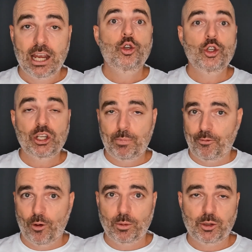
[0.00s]
using
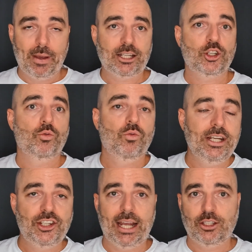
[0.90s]
Performance Max to
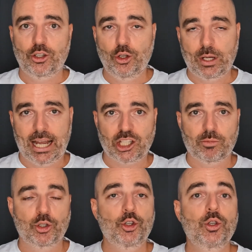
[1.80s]
reach out to new customers,